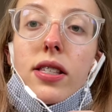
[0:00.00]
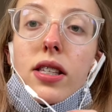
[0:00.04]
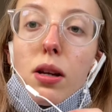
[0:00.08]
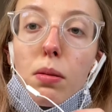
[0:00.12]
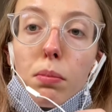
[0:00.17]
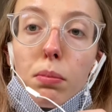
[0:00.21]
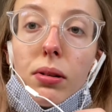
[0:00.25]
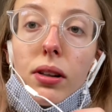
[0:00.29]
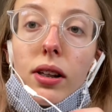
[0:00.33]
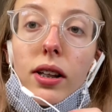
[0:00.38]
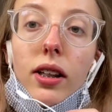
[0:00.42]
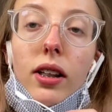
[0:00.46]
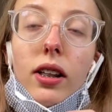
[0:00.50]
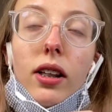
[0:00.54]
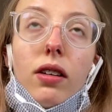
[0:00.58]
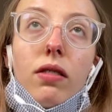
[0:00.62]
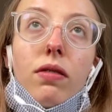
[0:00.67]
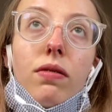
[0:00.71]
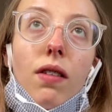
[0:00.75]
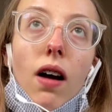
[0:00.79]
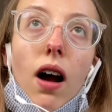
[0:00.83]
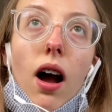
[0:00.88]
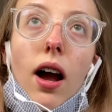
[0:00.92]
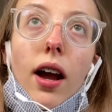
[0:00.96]
completely
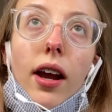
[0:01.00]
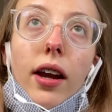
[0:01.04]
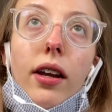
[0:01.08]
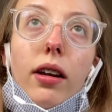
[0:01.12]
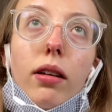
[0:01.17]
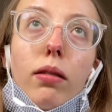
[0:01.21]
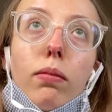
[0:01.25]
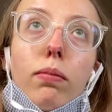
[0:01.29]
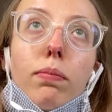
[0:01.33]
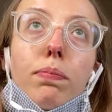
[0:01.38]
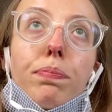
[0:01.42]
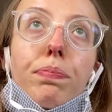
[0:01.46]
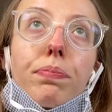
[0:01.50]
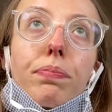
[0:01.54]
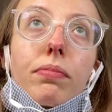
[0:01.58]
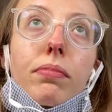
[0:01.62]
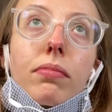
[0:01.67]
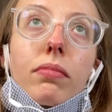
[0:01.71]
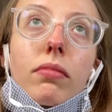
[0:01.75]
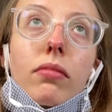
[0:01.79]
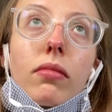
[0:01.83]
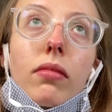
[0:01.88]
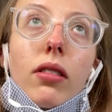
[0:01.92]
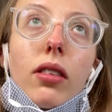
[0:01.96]
fine.
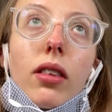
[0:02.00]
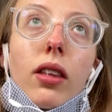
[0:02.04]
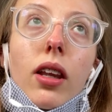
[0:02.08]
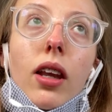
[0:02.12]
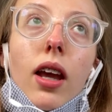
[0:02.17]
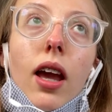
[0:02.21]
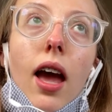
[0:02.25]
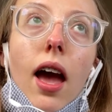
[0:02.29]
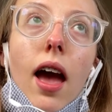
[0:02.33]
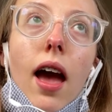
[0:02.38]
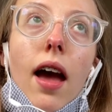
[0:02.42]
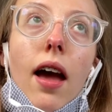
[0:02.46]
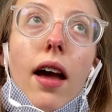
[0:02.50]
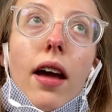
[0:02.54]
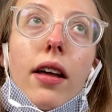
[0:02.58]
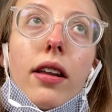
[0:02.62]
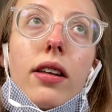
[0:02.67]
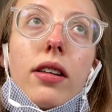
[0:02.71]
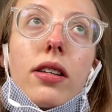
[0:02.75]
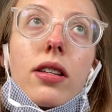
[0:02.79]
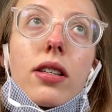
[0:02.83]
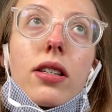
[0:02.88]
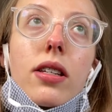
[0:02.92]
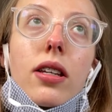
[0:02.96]

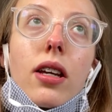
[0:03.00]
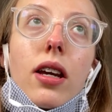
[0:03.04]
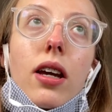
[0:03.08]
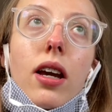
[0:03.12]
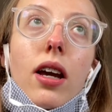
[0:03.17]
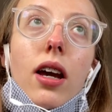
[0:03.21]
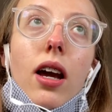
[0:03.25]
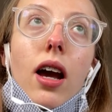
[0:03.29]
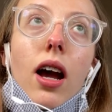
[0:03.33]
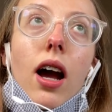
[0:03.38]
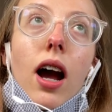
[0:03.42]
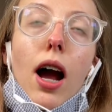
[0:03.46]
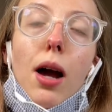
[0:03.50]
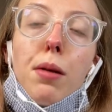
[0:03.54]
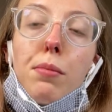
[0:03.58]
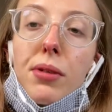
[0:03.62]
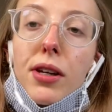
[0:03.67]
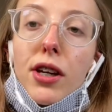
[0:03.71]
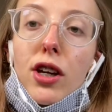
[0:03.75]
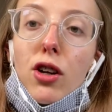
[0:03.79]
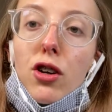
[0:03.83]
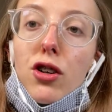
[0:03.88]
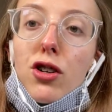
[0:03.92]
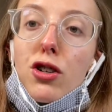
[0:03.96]
And I'm
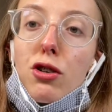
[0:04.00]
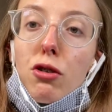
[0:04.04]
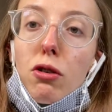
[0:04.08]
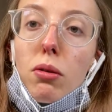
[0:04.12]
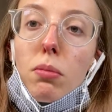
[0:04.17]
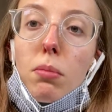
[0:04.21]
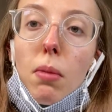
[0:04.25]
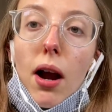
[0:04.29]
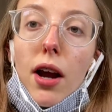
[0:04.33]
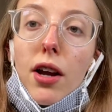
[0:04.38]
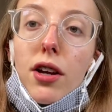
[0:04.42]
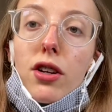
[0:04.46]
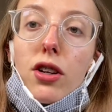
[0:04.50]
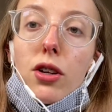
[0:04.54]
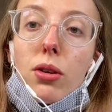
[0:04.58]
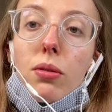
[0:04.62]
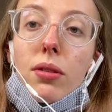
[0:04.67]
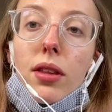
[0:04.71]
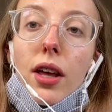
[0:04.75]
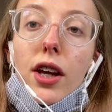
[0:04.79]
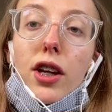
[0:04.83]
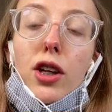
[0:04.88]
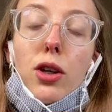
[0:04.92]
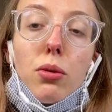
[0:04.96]
here to remind you
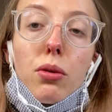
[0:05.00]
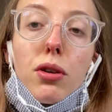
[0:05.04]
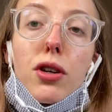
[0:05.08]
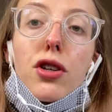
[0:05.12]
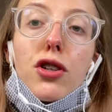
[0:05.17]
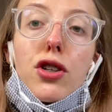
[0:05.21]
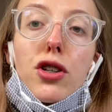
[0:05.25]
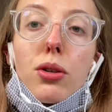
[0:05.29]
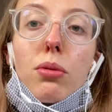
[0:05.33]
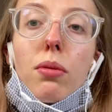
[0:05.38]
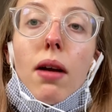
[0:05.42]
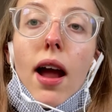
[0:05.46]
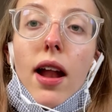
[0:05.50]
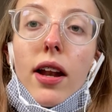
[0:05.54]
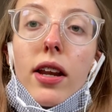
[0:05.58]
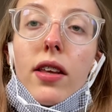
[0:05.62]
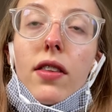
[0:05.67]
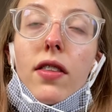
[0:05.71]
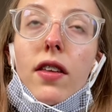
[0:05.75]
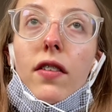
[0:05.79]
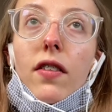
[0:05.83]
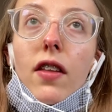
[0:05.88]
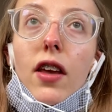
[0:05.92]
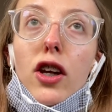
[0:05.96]
that you can do
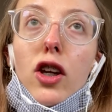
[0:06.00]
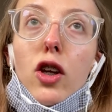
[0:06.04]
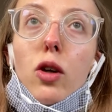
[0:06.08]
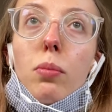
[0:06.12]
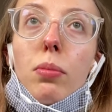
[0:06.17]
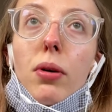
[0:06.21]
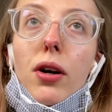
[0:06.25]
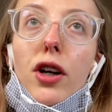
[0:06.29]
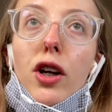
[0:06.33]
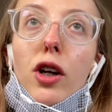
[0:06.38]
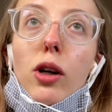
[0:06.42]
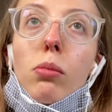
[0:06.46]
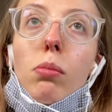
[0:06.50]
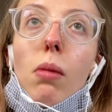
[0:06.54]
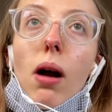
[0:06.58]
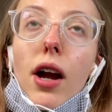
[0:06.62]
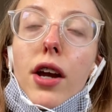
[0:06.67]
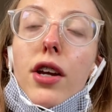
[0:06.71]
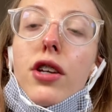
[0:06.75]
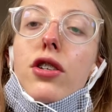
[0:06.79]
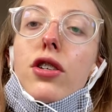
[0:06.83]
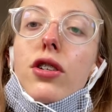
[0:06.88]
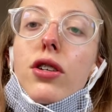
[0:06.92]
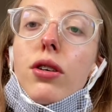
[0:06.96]
anything that you put your
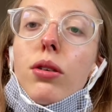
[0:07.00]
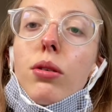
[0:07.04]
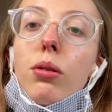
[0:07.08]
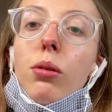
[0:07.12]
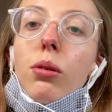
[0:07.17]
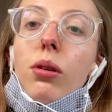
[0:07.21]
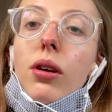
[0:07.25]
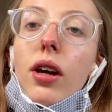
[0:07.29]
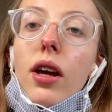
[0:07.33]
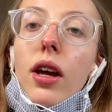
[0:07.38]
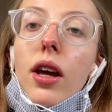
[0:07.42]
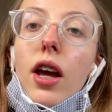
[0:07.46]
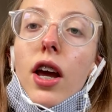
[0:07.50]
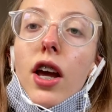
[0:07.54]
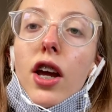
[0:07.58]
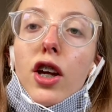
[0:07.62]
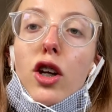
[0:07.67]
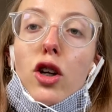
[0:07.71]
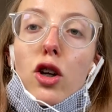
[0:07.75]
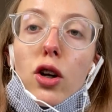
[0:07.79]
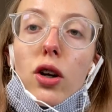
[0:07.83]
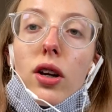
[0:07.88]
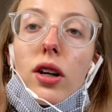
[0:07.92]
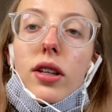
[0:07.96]
mind to.
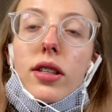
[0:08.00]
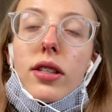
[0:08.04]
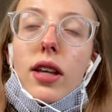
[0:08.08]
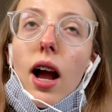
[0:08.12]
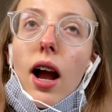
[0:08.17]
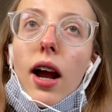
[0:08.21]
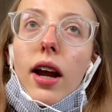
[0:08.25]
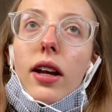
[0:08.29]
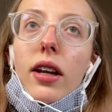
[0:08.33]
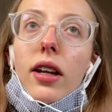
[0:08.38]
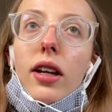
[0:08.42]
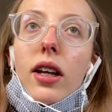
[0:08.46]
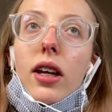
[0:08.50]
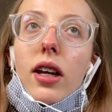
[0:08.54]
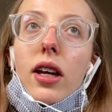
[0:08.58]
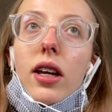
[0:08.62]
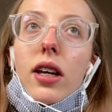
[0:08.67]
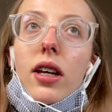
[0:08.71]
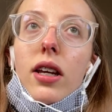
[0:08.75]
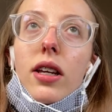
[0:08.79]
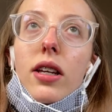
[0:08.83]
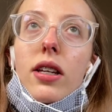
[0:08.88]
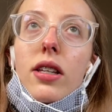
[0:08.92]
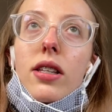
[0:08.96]
Your anxiety
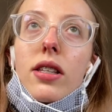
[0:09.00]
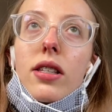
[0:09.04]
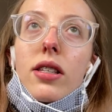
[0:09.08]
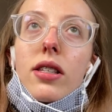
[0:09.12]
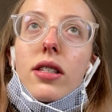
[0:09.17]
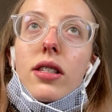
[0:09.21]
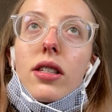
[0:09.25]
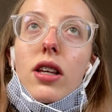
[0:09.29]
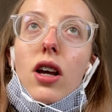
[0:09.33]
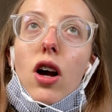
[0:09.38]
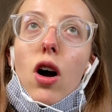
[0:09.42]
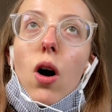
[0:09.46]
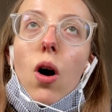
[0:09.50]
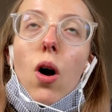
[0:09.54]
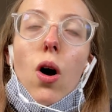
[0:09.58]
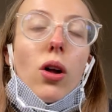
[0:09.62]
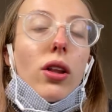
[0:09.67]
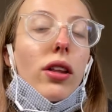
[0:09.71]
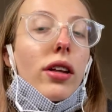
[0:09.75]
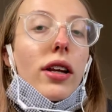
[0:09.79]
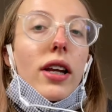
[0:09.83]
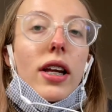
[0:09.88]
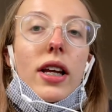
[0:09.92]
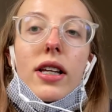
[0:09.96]
is, all
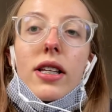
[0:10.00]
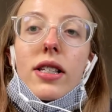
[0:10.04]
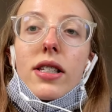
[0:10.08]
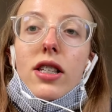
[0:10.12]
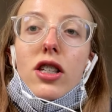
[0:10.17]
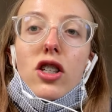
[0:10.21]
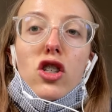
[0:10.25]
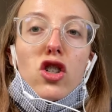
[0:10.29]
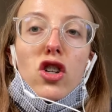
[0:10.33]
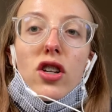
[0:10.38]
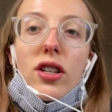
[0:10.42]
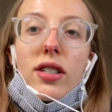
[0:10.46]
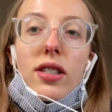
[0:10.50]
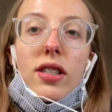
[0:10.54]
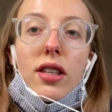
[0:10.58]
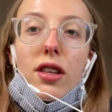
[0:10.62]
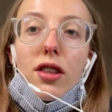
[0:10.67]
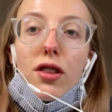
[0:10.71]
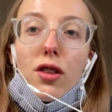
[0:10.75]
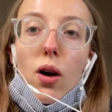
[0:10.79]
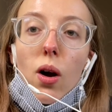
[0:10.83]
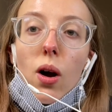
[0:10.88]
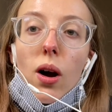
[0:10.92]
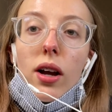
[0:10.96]
it is just the
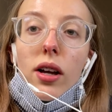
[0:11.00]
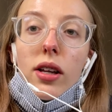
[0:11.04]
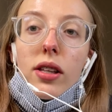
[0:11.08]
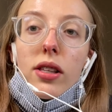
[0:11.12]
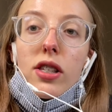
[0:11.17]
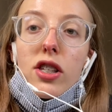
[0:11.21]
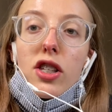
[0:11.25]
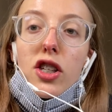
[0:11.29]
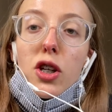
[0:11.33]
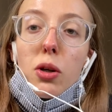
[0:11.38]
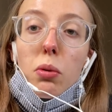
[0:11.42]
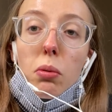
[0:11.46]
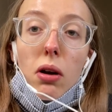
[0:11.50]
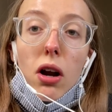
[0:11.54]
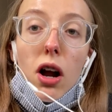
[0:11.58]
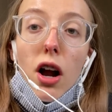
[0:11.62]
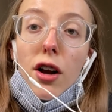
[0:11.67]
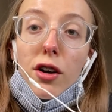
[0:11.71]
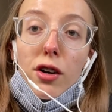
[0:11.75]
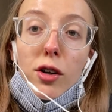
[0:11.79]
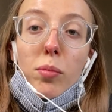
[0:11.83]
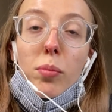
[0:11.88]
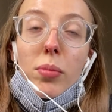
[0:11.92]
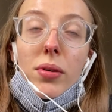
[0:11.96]
thoughts. You are
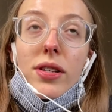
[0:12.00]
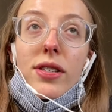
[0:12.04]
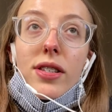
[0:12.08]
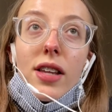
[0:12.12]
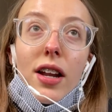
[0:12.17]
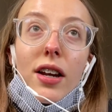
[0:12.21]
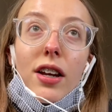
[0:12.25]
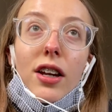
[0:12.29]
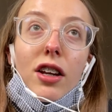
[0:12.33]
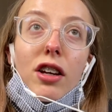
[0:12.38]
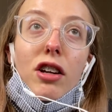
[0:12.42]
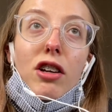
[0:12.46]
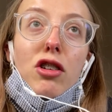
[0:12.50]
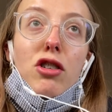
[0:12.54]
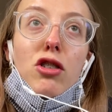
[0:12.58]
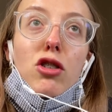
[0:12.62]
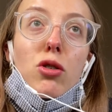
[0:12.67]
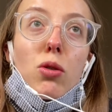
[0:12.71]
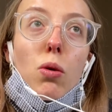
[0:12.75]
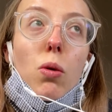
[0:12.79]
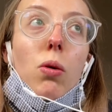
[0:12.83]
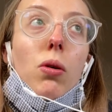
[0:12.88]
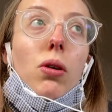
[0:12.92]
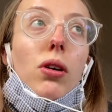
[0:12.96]
100% in
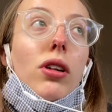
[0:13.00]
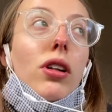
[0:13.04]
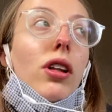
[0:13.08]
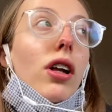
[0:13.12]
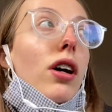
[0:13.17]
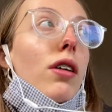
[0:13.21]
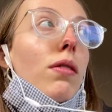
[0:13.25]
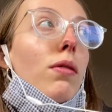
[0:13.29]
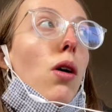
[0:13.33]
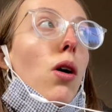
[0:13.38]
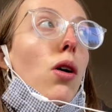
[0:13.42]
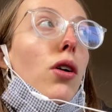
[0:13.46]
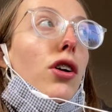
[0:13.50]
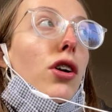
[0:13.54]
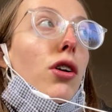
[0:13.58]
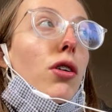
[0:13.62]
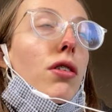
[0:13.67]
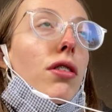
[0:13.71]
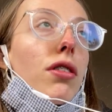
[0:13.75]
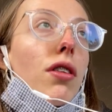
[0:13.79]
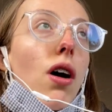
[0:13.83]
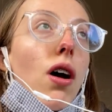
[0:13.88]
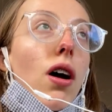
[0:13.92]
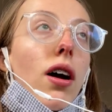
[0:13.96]
control of all your
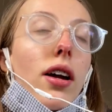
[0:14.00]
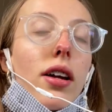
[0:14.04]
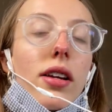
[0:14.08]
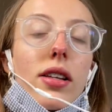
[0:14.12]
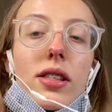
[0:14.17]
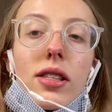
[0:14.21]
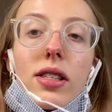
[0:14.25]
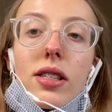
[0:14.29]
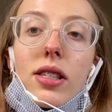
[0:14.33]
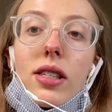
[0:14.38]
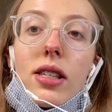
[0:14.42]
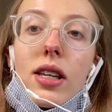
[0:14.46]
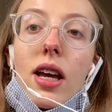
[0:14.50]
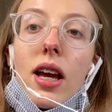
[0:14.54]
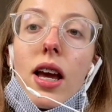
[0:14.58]
thoughts,